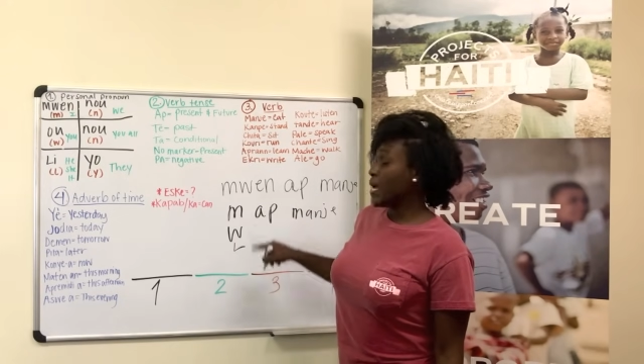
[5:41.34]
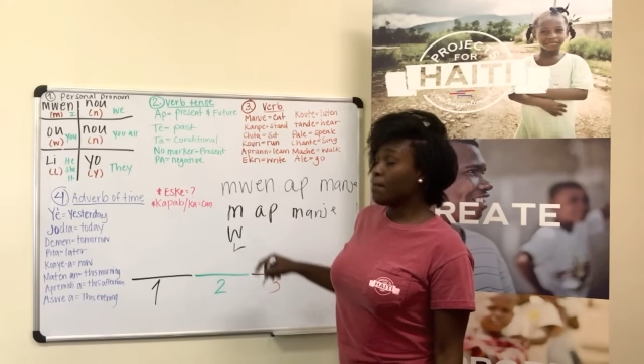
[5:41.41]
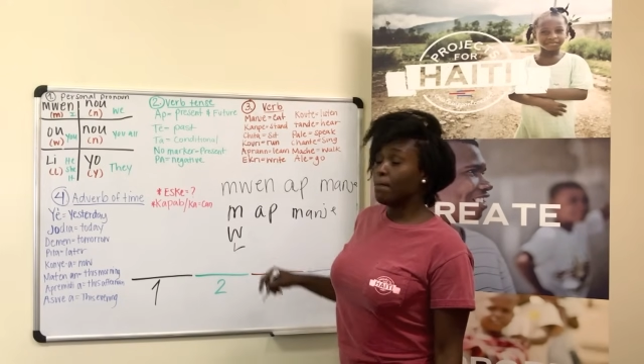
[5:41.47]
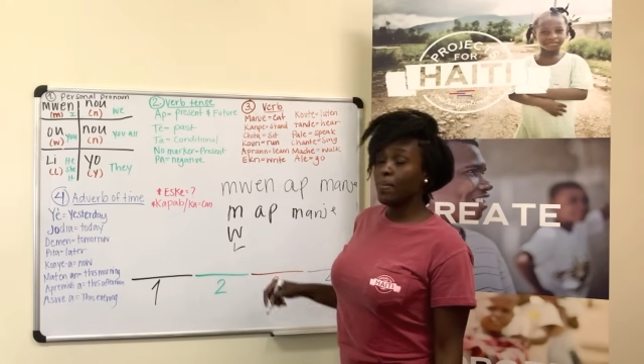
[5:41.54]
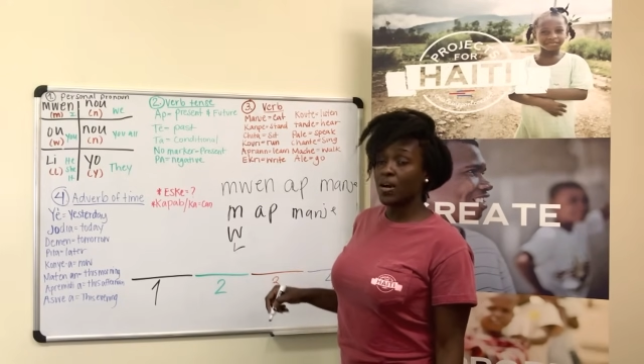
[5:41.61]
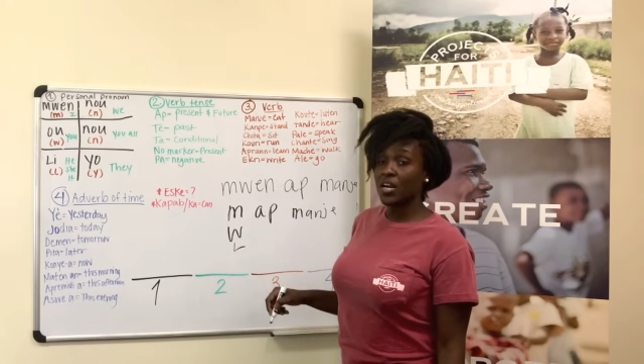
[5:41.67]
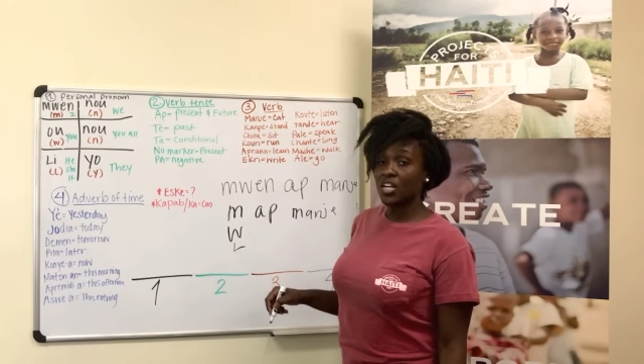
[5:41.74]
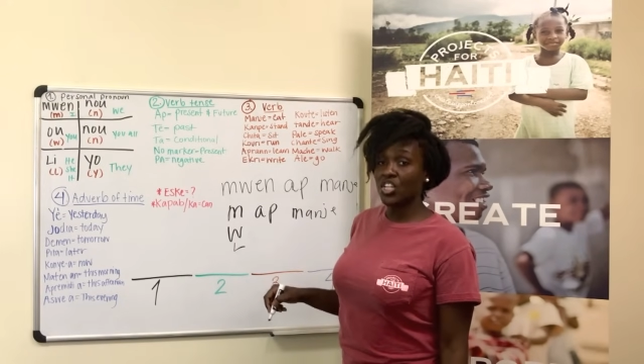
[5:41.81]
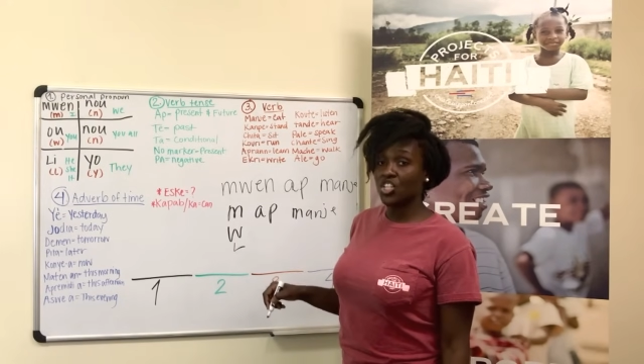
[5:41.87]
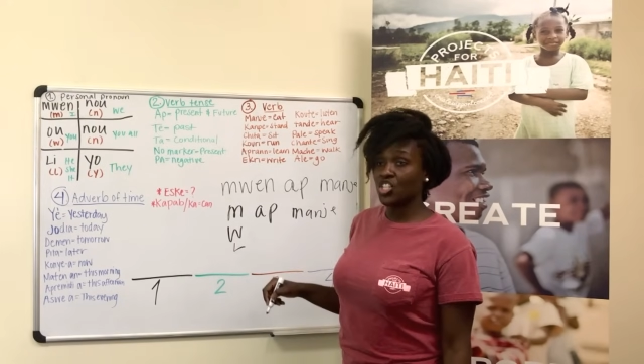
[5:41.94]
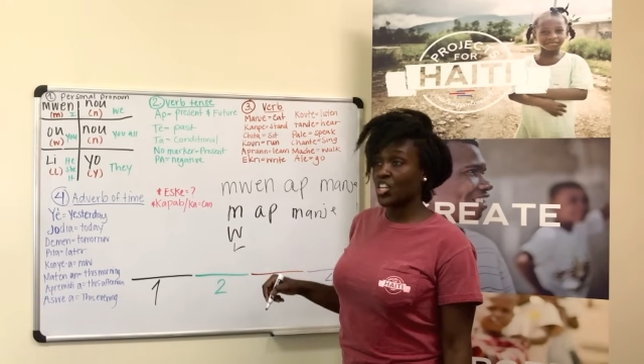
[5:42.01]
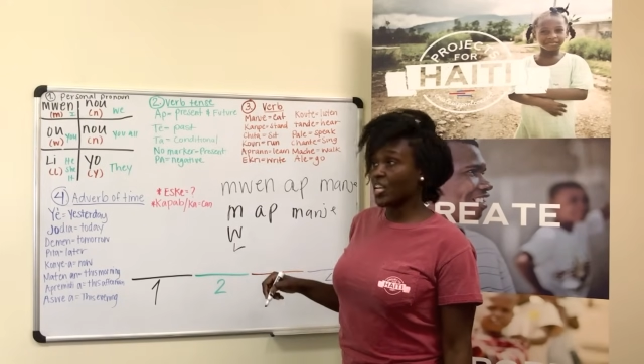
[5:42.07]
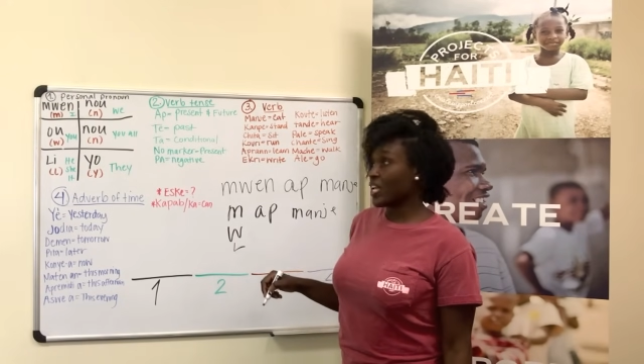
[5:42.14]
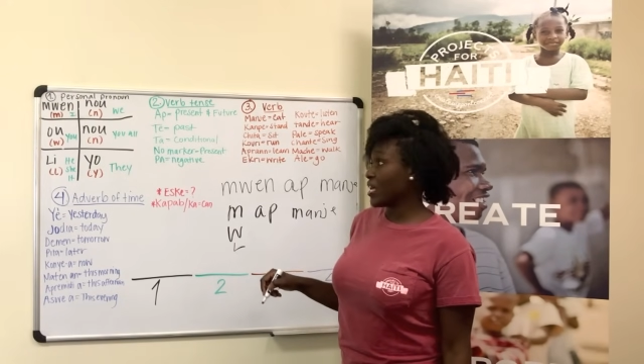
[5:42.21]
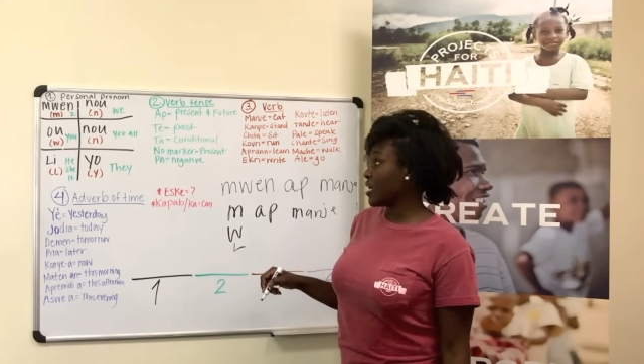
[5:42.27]

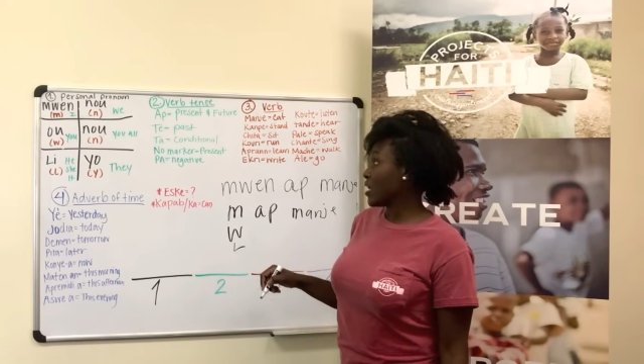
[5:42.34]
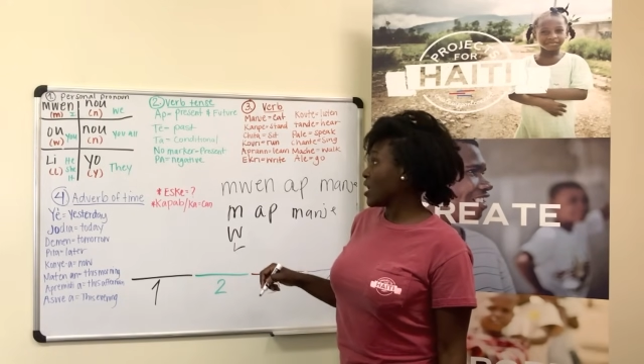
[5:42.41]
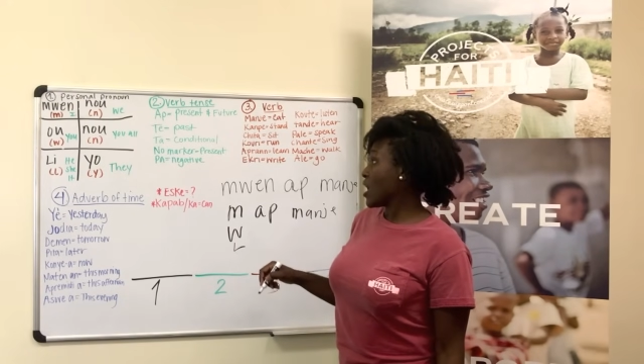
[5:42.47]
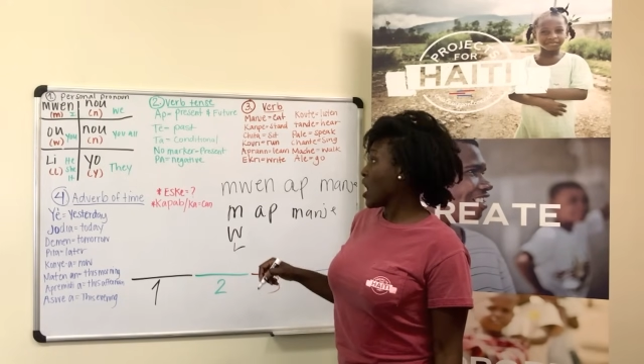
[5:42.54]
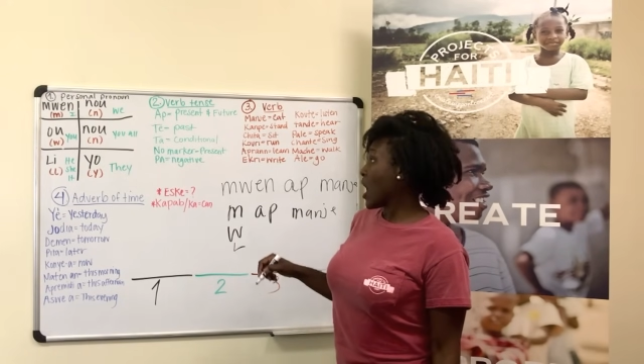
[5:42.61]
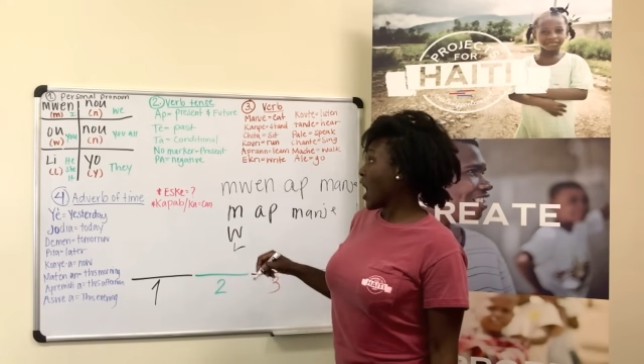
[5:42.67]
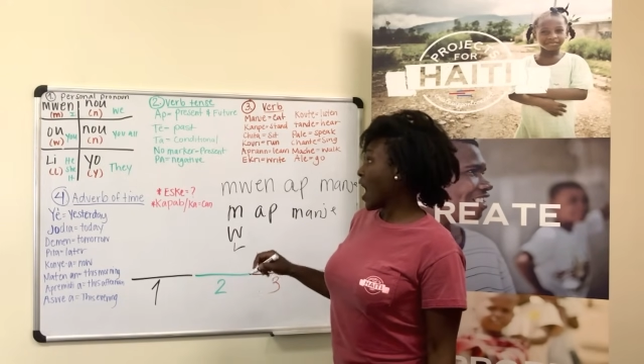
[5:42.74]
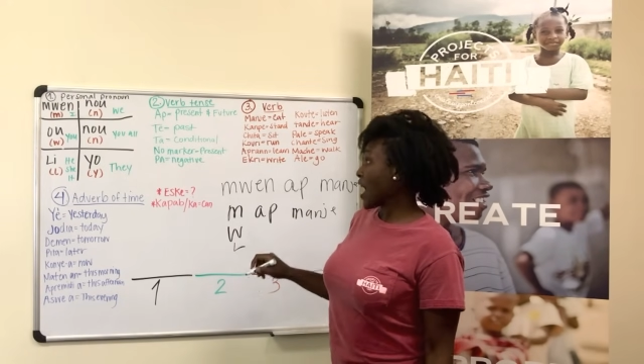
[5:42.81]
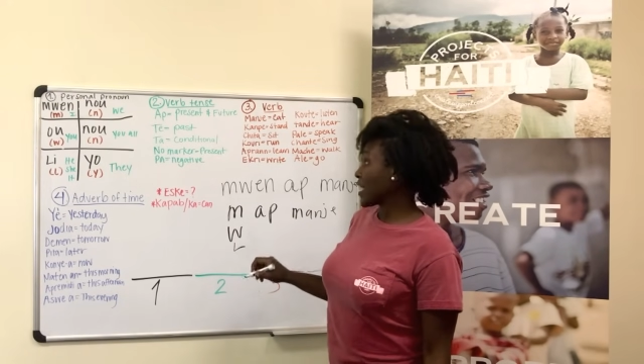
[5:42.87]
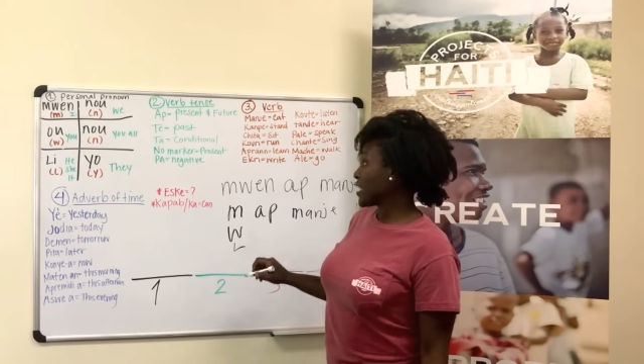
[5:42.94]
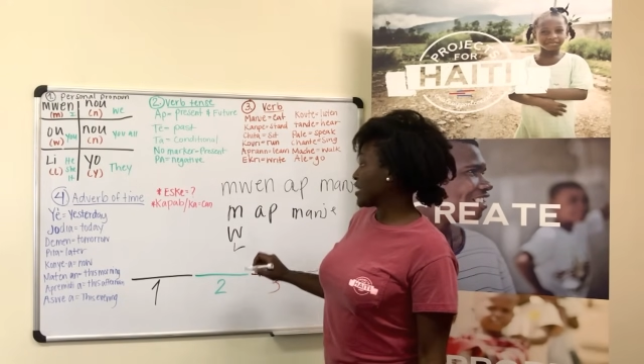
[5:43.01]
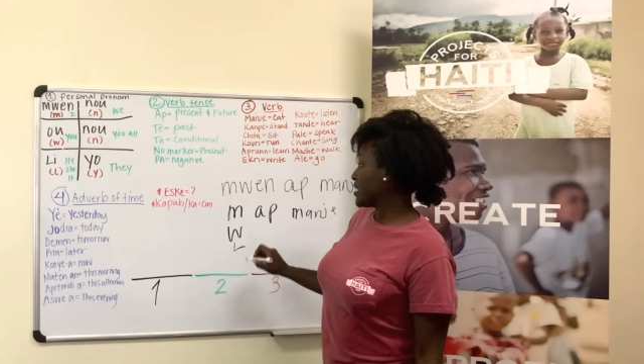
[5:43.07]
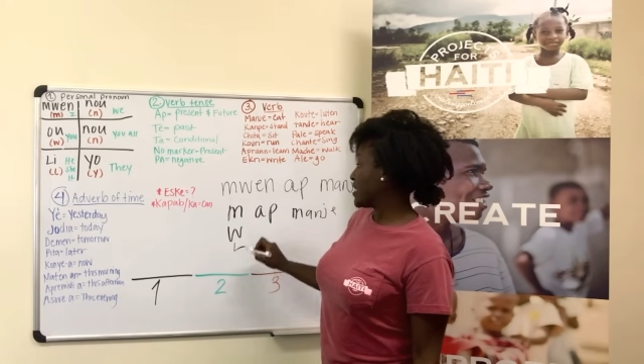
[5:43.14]
manger. I could